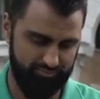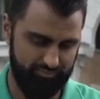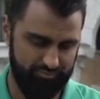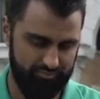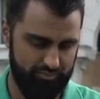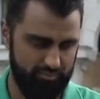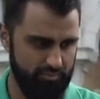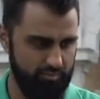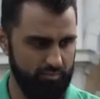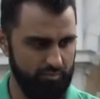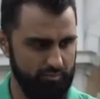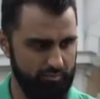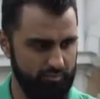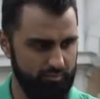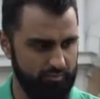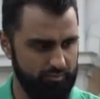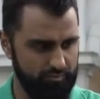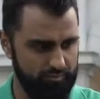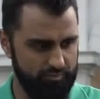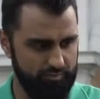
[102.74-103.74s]

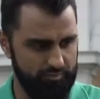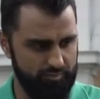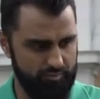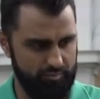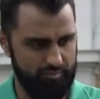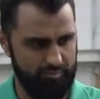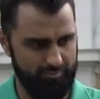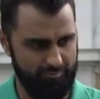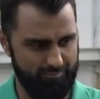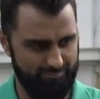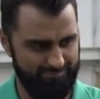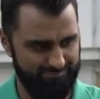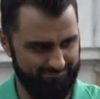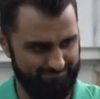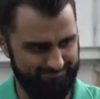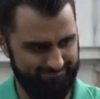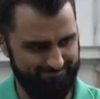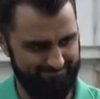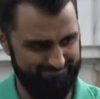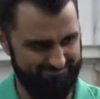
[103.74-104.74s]

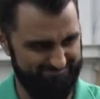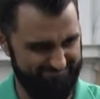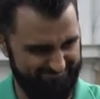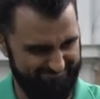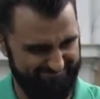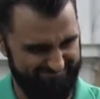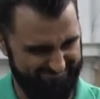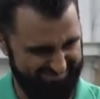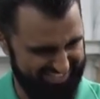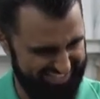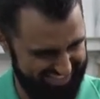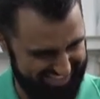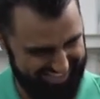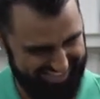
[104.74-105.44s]
The person shown says nothing.